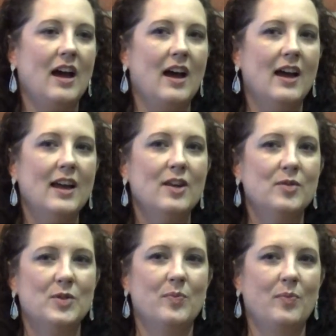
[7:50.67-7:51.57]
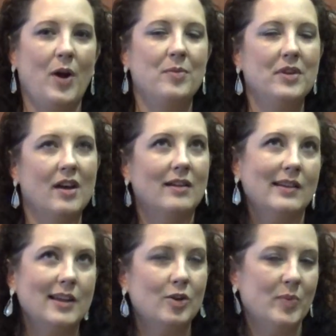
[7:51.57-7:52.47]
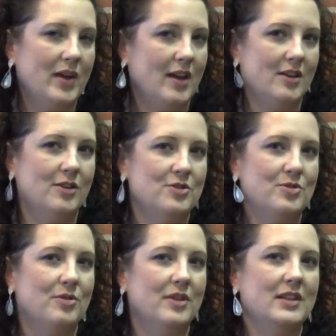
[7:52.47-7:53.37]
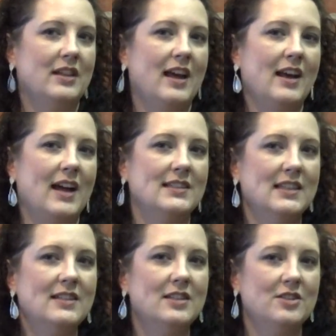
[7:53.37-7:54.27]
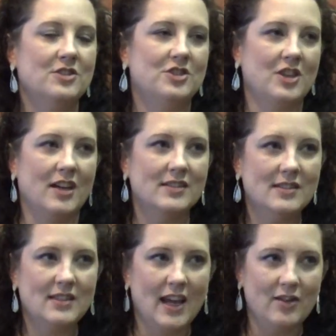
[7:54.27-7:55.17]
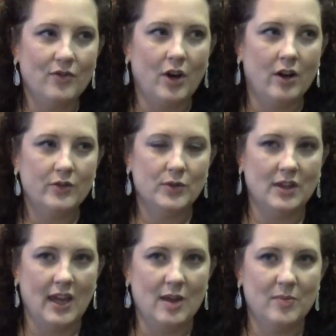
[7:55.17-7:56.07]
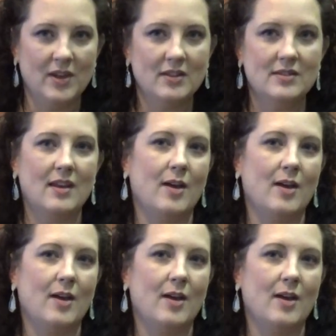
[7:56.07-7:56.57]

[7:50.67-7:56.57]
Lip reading: I was probably a little bit unusual in that I didn't just stay involved with the campus.